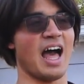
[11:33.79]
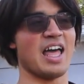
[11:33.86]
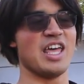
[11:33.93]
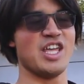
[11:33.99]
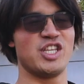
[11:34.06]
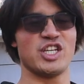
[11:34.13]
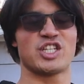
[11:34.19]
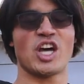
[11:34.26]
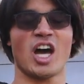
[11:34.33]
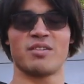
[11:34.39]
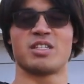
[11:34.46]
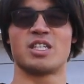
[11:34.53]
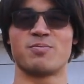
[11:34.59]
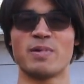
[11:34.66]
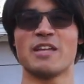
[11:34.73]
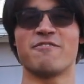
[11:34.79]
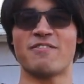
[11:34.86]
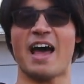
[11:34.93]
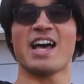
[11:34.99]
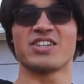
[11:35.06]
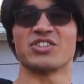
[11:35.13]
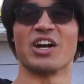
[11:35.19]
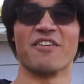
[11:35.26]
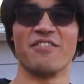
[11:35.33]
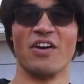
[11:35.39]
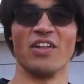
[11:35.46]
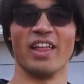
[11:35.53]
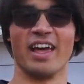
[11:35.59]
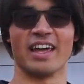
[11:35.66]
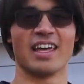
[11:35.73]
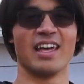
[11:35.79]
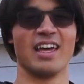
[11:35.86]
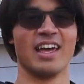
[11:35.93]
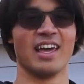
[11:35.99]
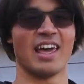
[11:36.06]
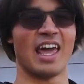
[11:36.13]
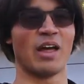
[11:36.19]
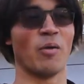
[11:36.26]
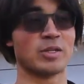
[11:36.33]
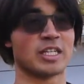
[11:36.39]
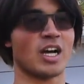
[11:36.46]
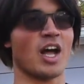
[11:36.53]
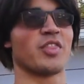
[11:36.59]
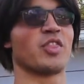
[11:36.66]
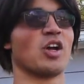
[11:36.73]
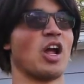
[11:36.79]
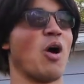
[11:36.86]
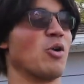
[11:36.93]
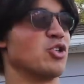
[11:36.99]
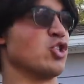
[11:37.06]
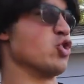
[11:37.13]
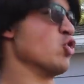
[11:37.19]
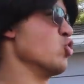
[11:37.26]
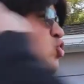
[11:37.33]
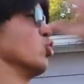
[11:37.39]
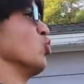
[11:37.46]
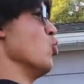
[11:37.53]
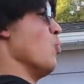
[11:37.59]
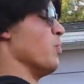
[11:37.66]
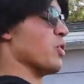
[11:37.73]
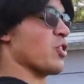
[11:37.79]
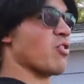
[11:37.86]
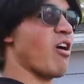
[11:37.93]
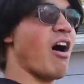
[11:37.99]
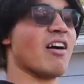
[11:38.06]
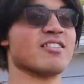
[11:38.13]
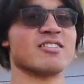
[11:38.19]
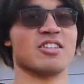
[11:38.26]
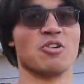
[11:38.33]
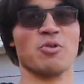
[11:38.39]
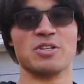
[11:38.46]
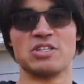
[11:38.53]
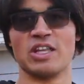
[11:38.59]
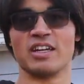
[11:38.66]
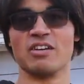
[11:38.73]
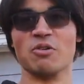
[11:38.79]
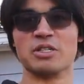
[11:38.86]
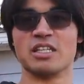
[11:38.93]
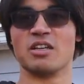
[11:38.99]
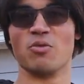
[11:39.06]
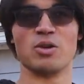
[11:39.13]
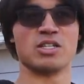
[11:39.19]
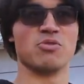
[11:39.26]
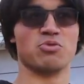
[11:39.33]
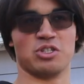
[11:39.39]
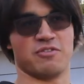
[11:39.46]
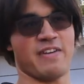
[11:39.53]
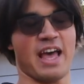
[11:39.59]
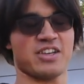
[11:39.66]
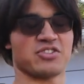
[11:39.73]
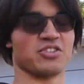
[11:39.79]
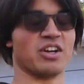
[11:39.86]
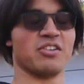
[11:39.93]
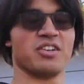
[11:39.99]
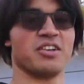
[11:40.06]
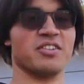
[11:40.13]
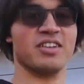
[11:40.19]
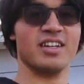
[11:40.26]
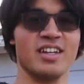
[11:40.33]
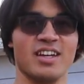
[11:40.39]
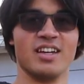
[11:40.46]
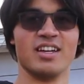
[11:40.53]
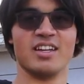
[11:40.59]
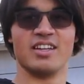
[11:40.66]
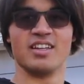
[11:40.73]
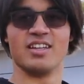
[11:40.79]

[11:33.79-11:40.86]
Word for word: it just got to speed faster. I felt like, and once I got there, I was just zoomed across. There was like it was, yeah. it was it was just faster. I don't know. Like you can